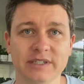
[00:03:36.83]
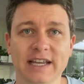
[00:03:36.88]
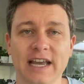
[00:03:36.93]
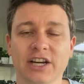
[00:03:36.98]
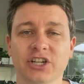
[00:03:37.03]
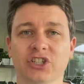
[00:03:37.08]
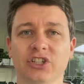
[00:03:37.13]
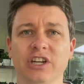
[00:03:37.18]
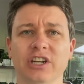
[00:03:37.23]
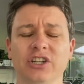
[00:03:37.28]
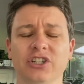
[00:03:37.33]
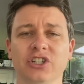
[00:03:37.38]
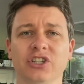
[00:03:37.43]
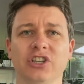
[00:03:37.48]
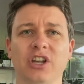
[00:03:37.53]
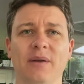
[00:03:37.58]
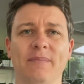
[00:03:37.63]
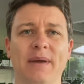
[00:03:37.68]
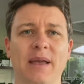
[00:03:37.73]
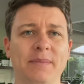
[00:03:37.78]
actually just
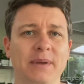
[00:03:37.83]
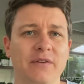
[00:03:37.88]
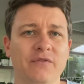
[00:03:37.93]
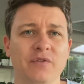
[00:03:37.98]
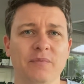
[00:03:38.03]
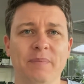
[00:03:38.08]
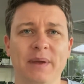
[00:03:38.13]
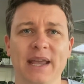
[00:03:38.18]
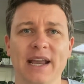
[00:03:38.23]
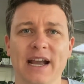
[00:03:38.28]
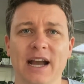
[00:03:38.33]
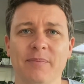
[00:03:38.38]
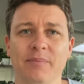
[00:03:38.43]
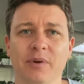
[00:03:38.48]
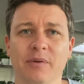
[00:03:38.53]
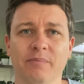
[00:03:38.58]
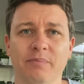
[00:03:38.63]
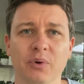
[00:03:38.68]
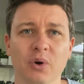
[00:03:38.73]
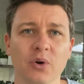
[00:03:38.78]
like maybe even pick up
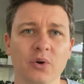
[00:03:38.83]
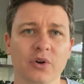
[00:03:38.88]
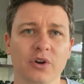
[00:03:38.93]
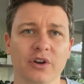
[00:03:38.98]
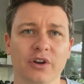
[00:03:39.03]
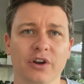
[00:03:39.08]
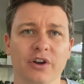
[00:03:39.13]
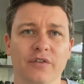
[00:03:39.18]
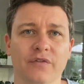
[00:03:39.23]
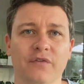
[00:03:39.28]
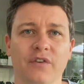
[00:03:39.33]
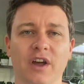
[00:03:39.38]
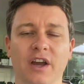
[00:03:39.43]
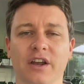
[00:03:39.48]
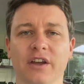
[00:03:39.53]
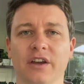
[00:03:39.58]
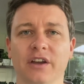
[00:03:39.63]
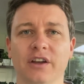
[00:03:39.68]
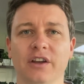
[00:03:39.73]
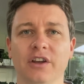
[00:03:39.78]
a book of like